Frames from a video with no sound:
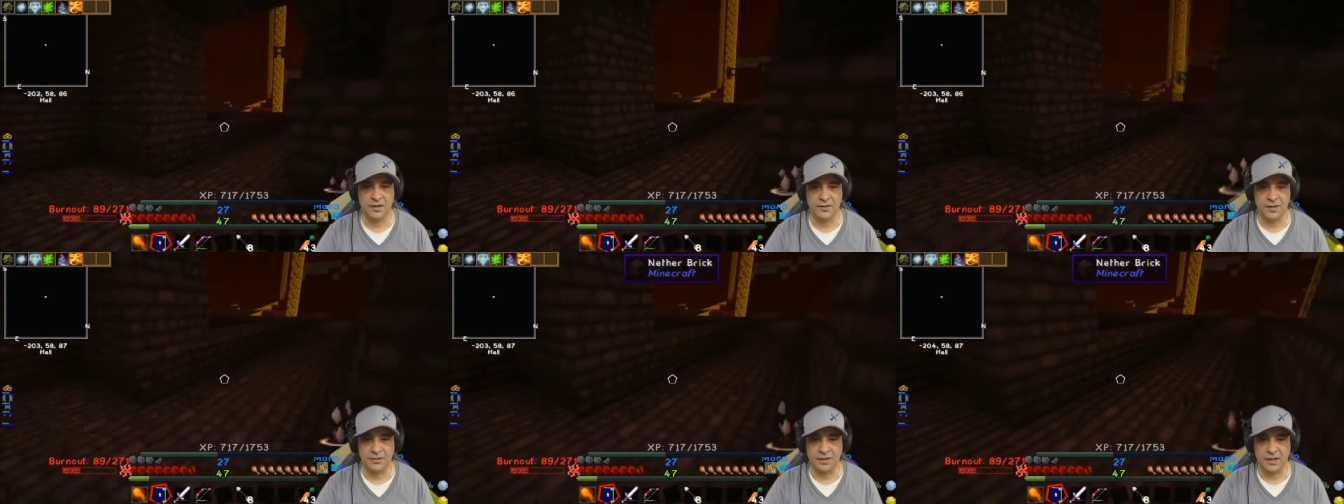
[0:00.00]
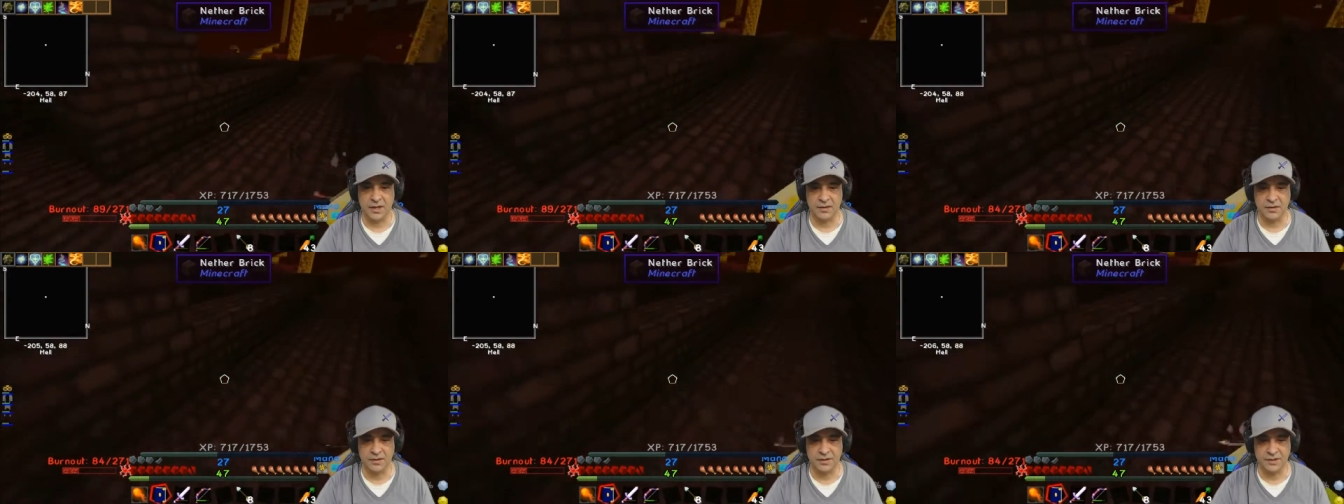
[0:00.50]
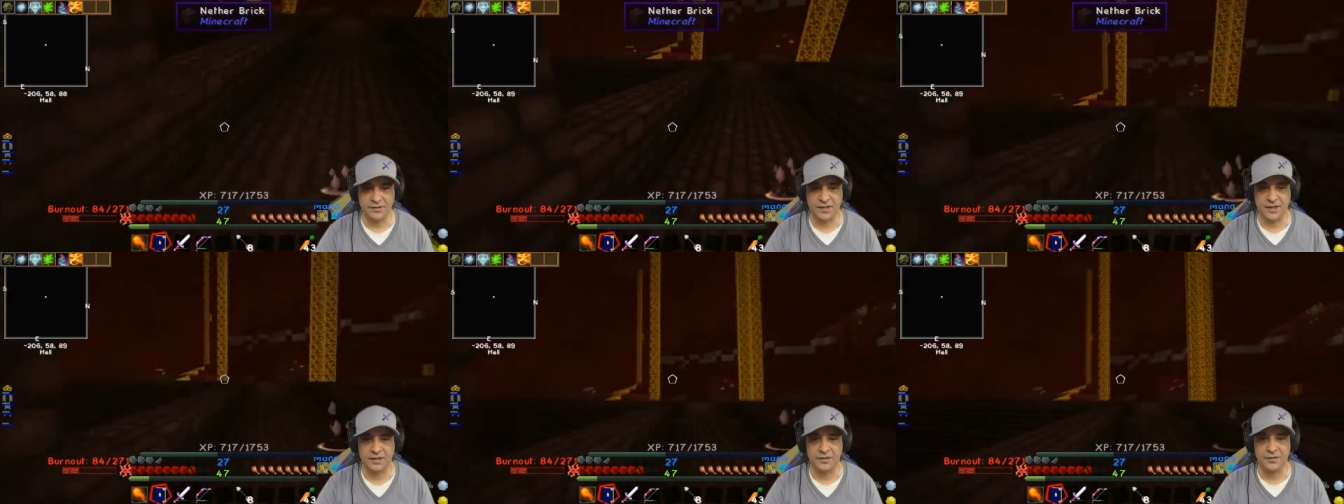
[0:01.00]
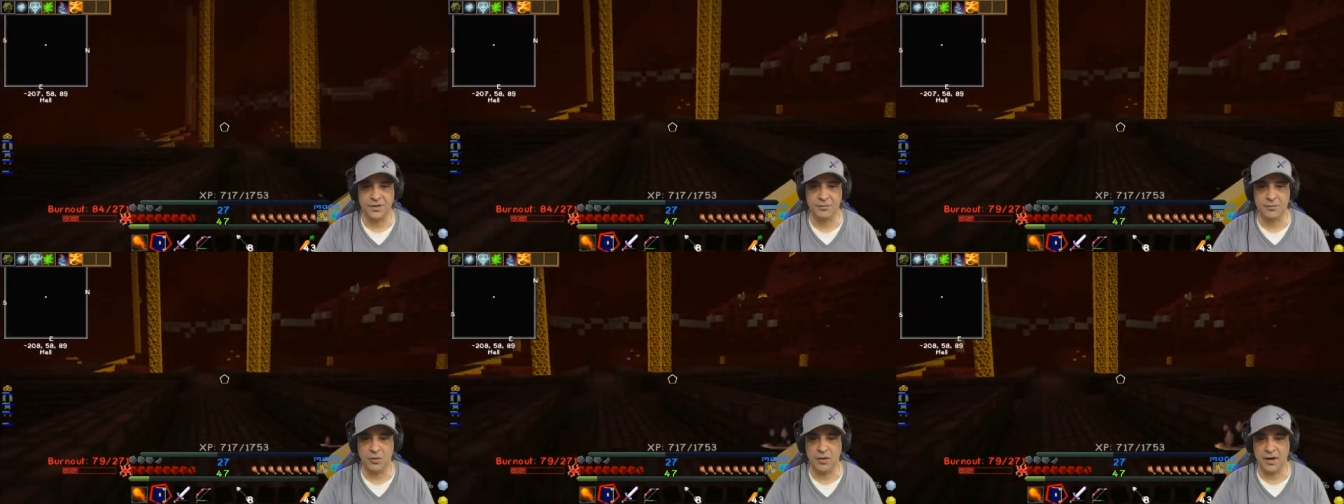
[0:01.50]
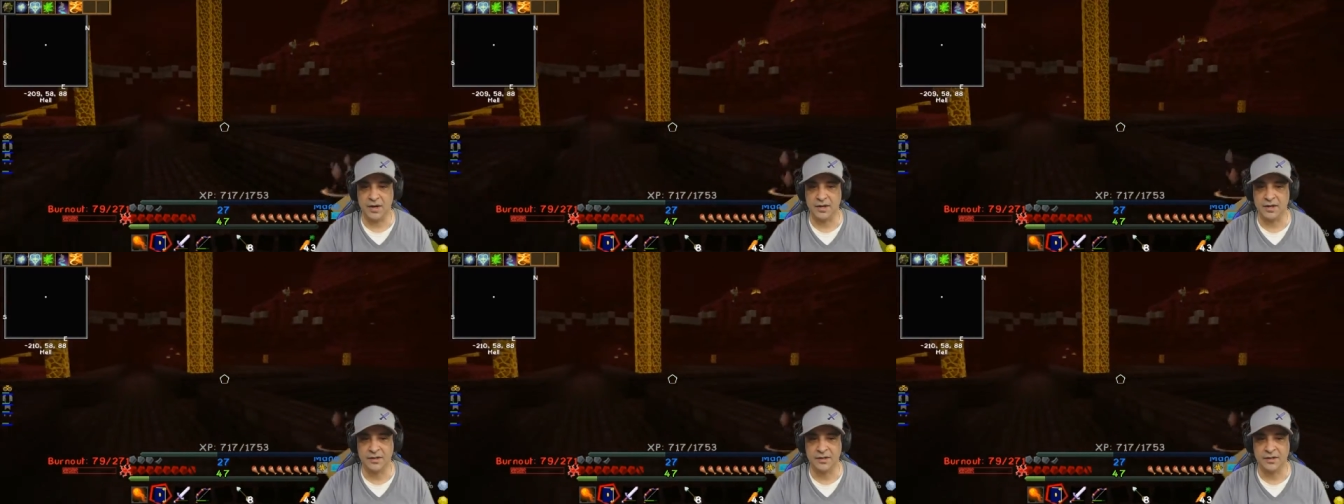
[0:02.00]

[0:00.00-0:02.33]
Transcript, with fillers: There we go. Let's take three more.